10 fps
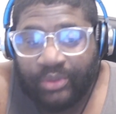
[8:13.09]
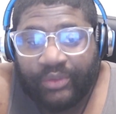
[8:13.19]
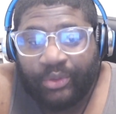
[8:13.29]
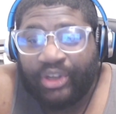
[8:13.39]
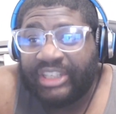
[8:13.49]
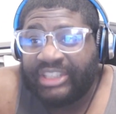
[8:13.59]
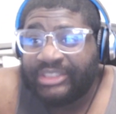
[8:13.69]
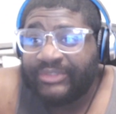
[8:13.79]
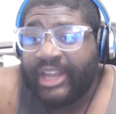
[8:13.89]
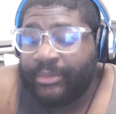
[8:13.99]
we have learned that
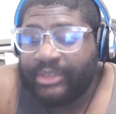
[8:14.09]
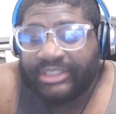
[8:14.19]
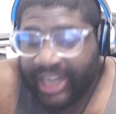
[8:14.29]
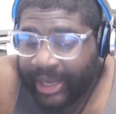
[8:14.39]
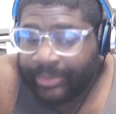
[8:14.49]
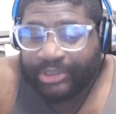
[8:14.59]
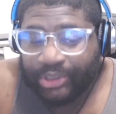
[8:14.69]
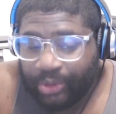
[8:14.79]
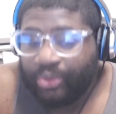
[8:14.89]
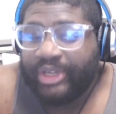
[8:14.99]
this family is
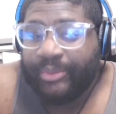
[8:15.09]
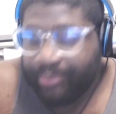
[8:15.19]
absolutely